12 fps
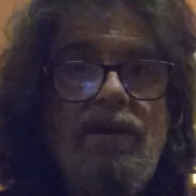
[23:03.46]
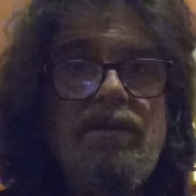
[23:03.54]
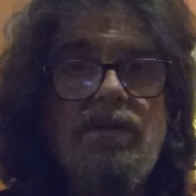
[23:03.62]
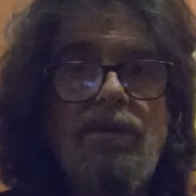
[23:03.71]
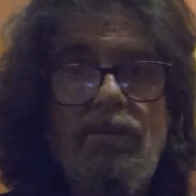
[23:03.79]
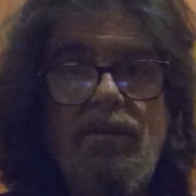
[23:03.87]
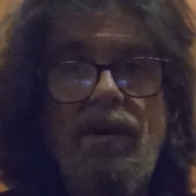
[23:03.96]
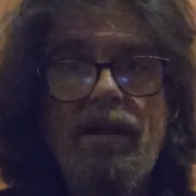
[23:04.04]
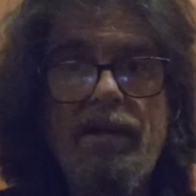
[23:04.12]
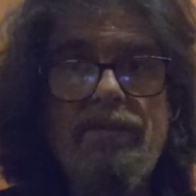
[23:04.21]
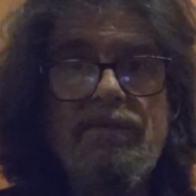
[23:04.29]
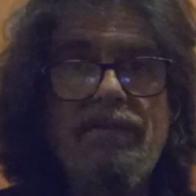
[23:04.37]
such a
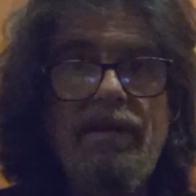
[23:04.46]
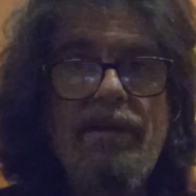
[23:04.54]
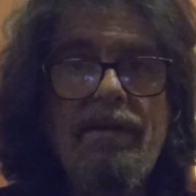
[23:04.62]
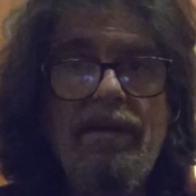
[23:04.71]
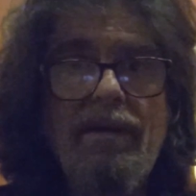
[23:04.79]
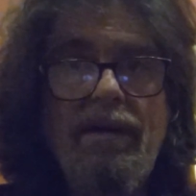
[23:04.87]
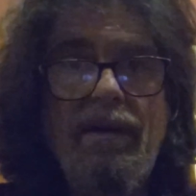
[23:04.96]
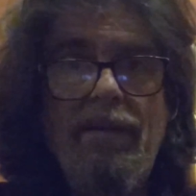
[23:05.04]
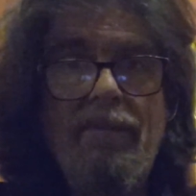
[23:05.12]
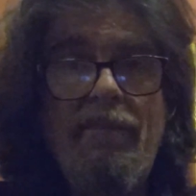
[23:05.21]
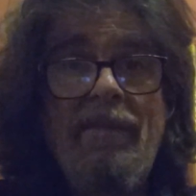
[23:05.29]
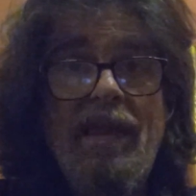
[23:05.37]
ruckus that
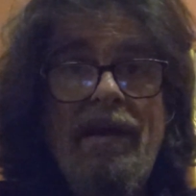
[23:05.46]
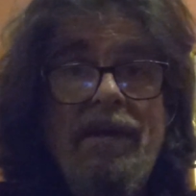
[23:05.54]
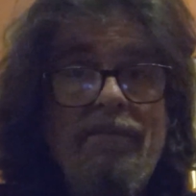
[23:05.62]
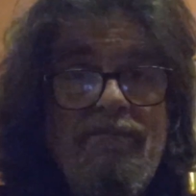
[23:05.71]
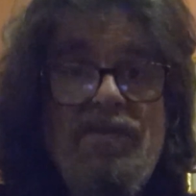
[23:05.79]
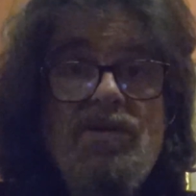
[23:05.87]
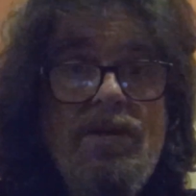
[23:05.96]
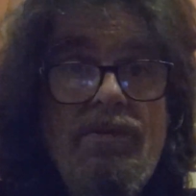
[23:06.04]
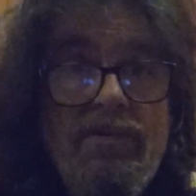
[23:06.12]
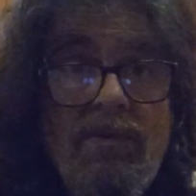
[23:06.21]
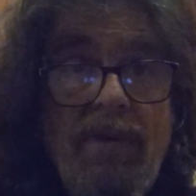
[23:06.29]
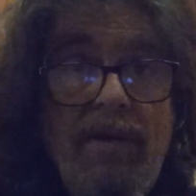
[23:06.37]
um, she
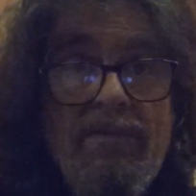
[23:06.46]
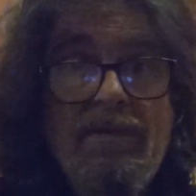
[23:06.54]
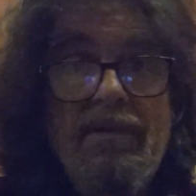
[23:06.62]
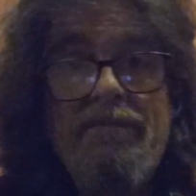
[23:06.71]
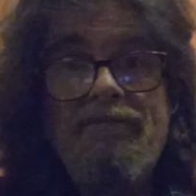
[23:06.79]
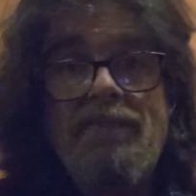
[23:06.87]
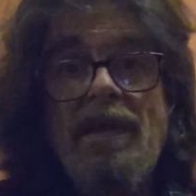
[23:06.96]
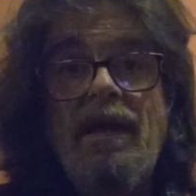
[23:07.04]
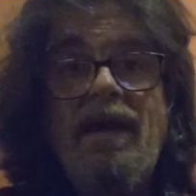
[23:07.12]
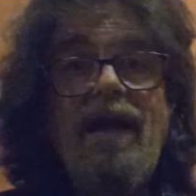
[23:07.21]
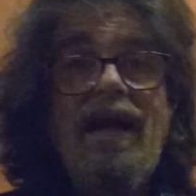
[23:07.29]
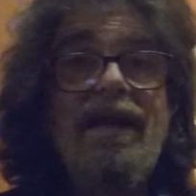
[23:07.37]
was arrested.
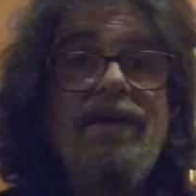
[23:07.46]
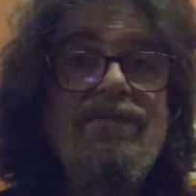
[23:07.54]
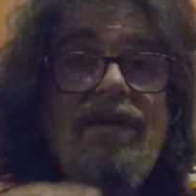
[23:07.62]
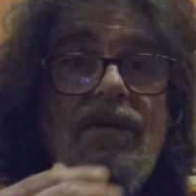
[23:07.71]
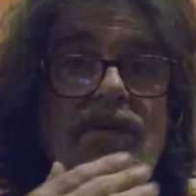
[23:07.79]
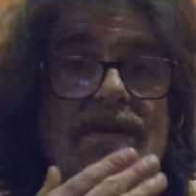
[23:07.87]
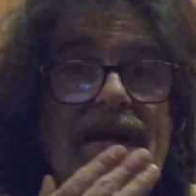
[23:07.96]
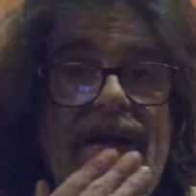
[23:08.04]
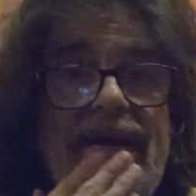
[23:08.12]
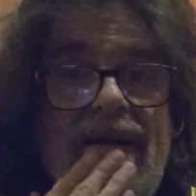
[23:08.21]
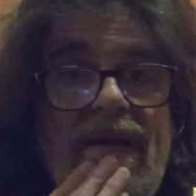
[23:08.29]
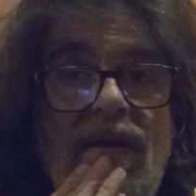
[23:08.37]
And as they were
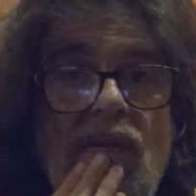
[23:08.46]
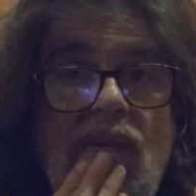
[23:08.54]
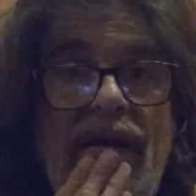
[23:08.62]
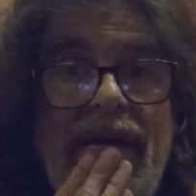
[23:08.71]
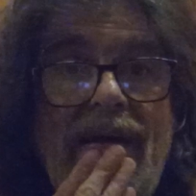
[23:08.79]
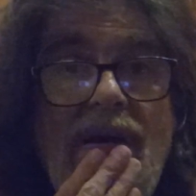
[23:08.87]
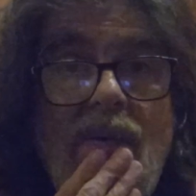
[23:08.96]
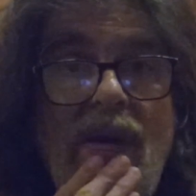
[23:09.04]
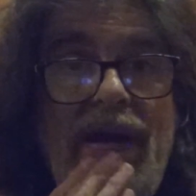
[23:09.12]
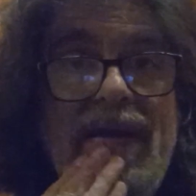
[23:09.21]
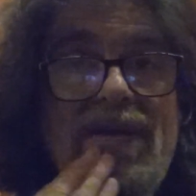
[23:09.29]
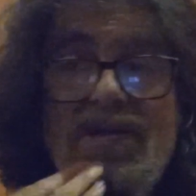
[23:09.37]
taking her away,
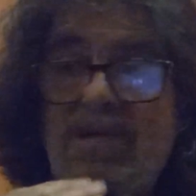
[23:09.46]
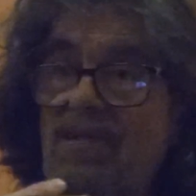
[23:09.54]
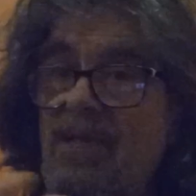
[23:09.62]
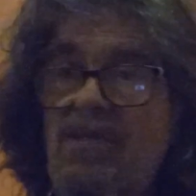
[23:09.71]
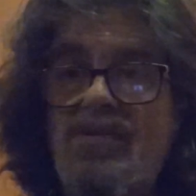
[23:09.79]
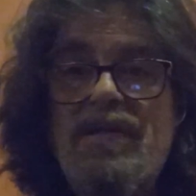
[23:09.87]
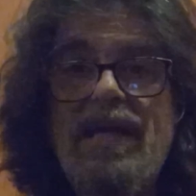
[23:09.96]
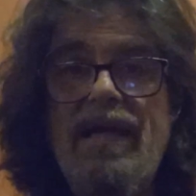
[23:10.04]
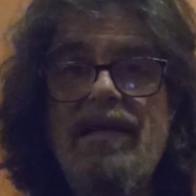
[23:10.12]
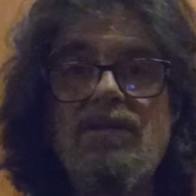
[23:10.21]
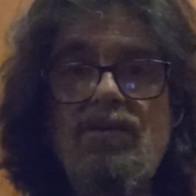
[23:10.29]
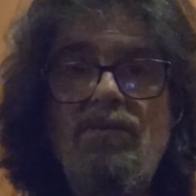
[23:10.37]
away, she said, You
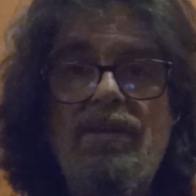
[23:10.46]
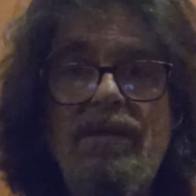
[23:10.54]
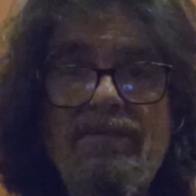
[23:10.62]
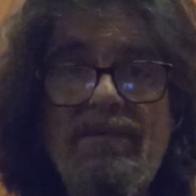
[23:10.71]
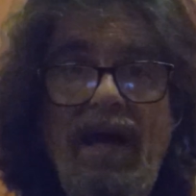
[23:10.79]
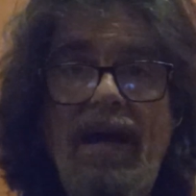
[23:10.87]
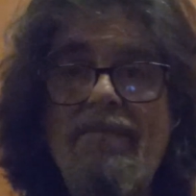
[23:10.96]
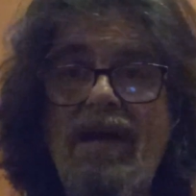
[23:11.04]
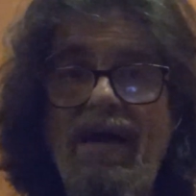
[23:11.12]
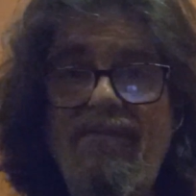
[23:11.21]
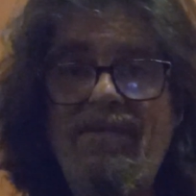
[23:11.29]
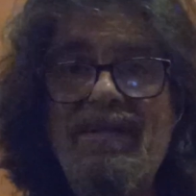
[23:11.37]
can't do this. I'm
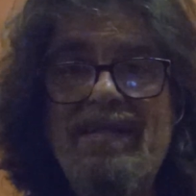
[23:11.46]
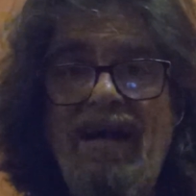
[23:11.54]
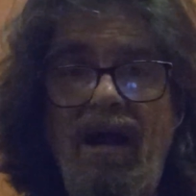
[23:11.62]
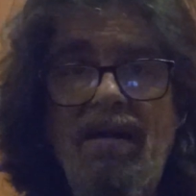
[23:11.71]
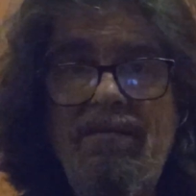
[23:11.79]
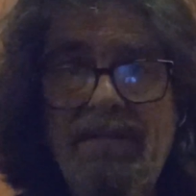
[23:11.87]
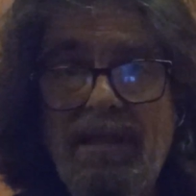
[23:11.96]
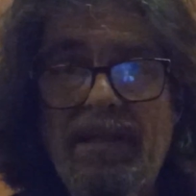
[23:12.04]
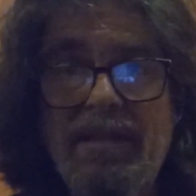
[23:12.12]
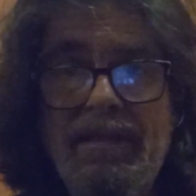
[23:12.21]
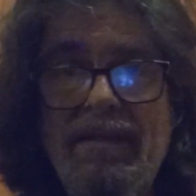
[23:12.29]
Evelyn Hartley.